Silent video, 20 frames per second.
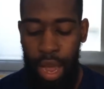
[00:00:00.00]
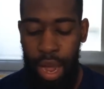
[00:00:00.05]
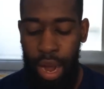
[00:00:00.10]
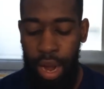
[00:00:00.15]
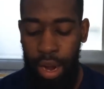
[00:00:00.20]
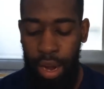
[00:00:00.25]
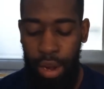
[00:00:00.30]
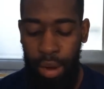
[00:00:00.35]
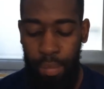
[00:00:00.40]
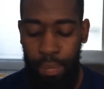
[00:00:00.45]

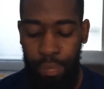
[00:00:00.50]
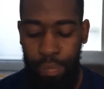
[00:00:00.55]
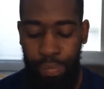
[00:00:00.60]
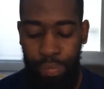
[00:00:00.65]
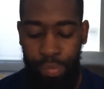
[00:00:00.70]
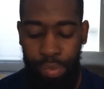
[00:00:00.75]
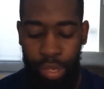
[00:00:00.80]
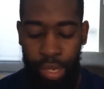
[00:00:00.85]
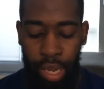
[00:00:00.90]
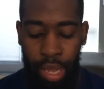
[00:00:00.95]

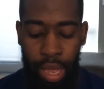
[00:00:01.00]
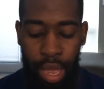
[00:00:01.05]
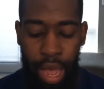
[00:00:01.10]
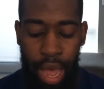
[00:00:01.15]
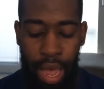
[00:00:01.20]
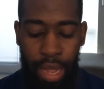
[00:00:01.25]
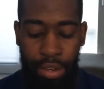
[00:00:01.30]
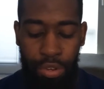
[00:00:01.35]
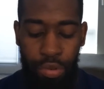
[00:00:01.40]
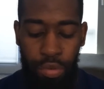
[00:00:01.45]

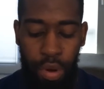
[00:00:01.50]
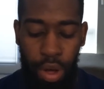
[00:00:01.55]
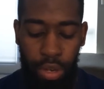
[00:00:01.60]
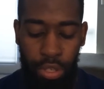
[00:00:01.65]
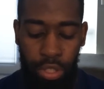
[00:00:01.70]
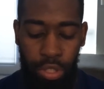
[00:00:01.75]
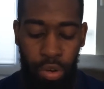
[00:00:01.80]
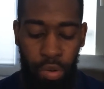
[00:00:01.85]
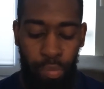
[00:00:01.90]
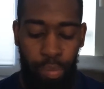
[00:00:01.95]
I do
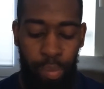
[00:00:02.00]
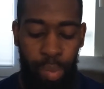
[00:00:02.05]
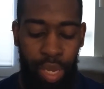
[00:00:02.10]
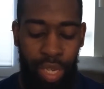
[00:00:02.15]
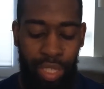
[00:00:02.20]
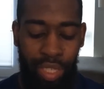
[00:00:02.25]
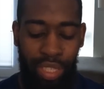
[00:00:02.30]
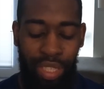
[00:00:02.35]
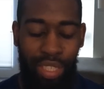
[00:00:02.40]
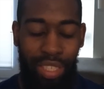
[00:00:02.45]
also
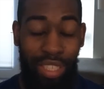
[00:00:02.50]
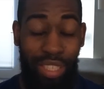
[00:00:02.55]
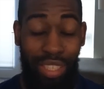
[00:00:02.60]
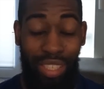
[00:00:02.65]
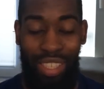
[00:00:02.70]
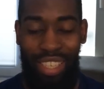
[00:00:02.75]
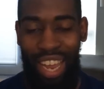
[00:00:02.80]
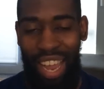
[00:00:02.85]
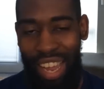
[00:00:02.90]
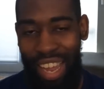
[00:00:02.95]
miss
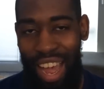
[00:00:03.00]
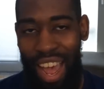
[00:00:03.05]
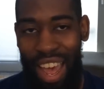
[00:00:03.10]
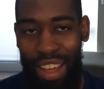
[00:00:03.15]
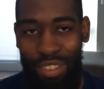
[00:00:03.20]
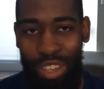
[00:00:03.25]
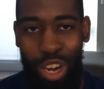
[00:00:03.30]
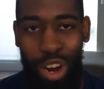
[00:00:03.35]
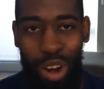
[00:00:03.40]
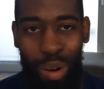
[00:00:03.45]
just saying I
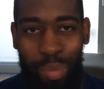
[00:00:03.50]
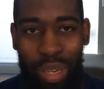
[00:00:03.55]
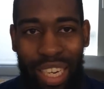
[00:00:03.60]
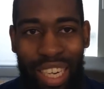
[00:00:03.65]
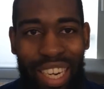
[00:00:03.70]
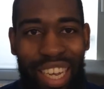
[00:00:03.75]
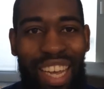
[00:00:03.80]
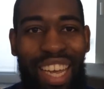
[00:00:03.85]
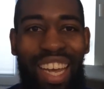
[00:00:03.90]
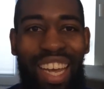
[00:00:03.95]
have a Garmin.